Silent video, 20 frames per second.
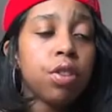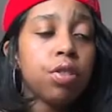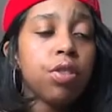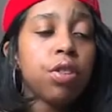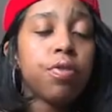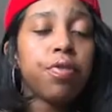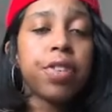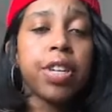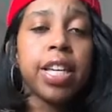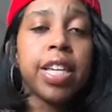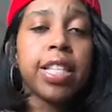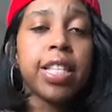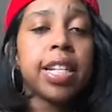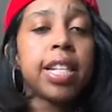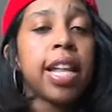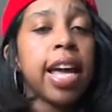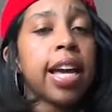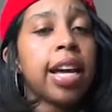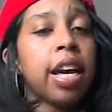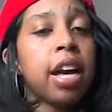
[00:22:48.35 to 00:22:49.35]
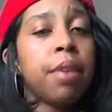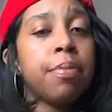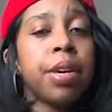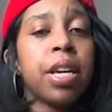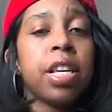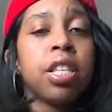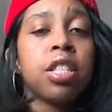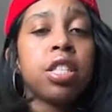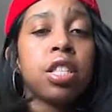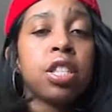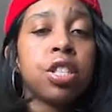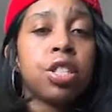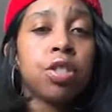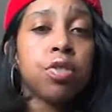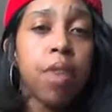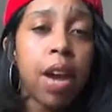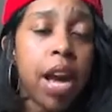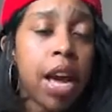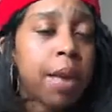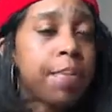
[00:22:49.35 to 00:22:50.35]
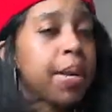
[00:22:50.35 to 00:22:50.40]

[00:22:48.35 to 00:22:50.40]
Don't forget to like, comment, and subscribe.